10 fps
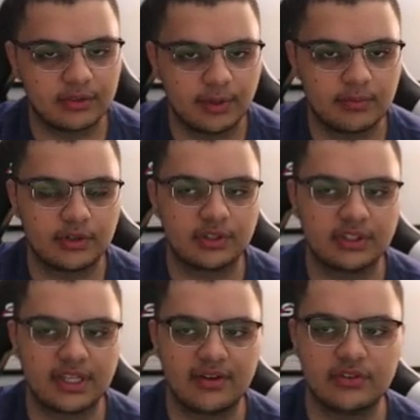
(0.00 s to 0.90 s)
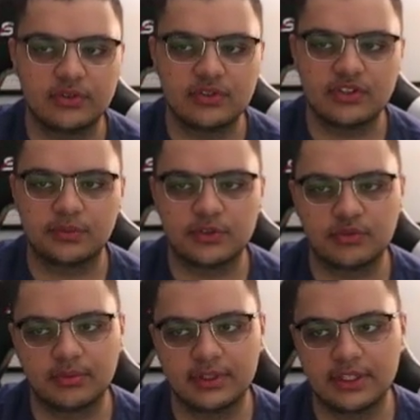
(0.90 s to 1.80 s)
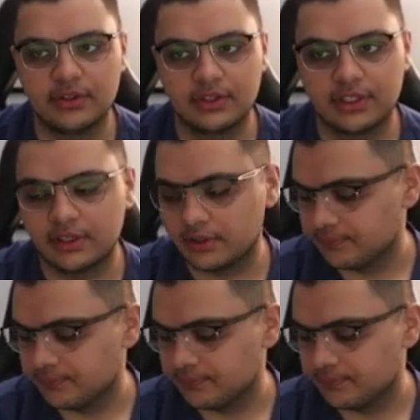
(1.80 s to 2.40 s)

Remember, and Gavin Newsom was really looking